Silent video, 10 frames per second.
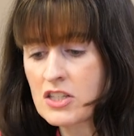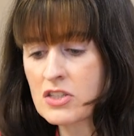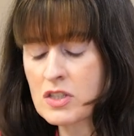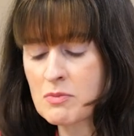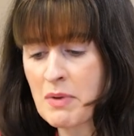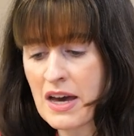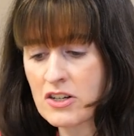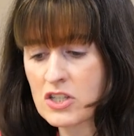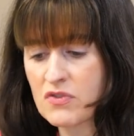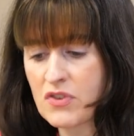So it's
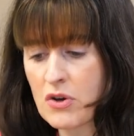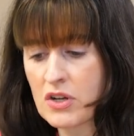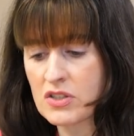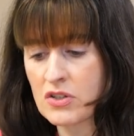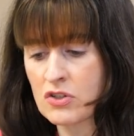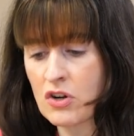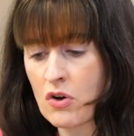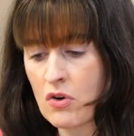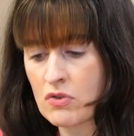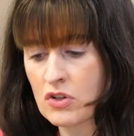better to focus on your
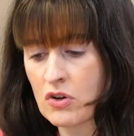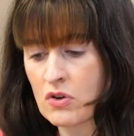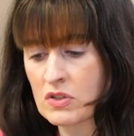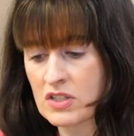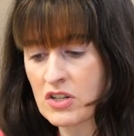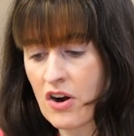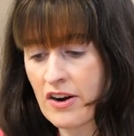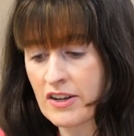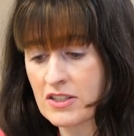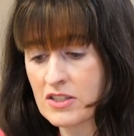own goals and
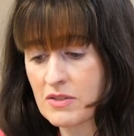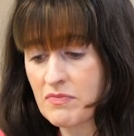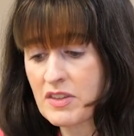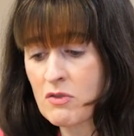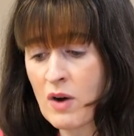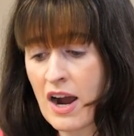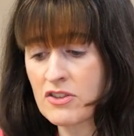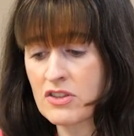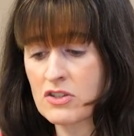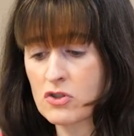targets
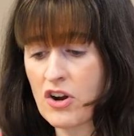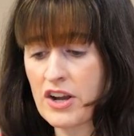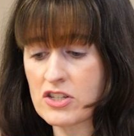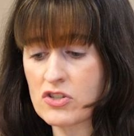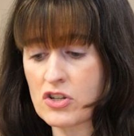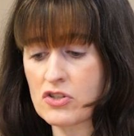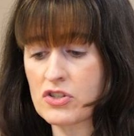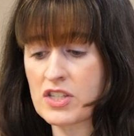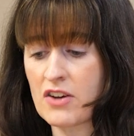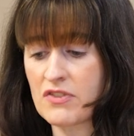rather than trying to judge
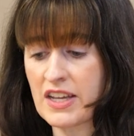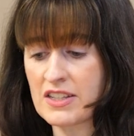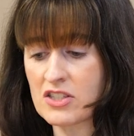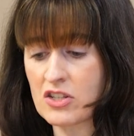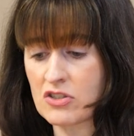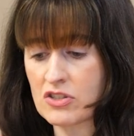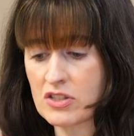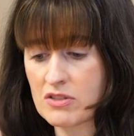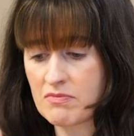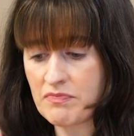yourself against
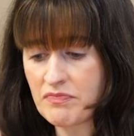others.